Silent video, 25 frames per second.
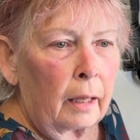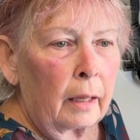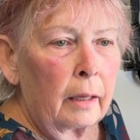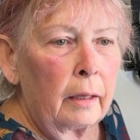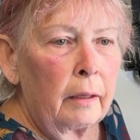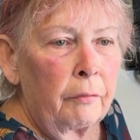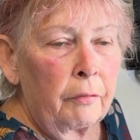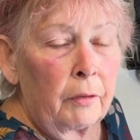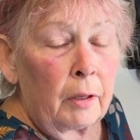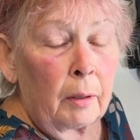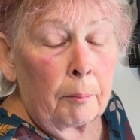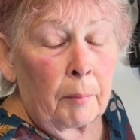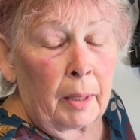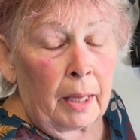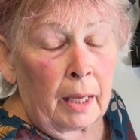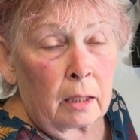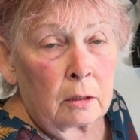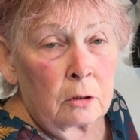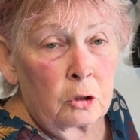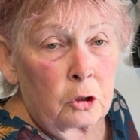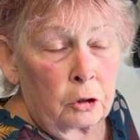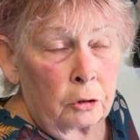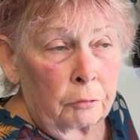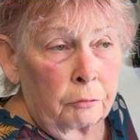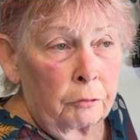in the
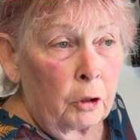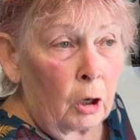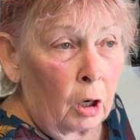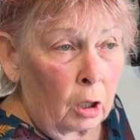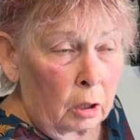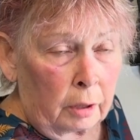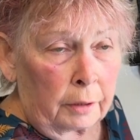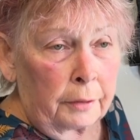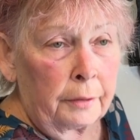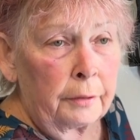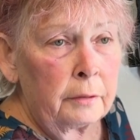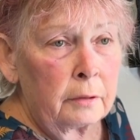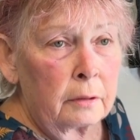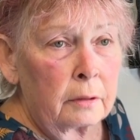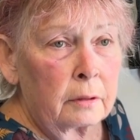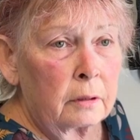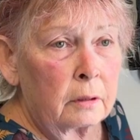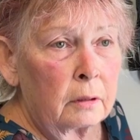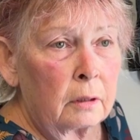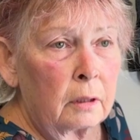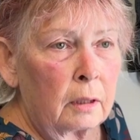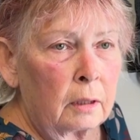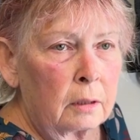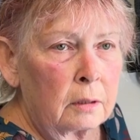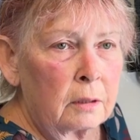amounts you've got it
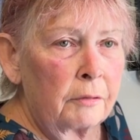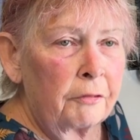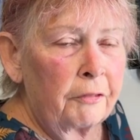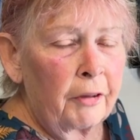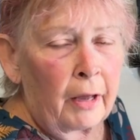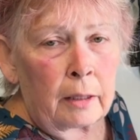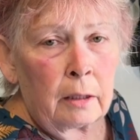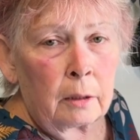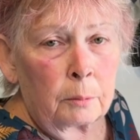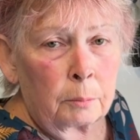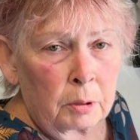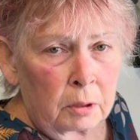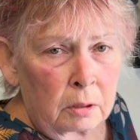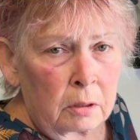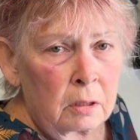is a valuable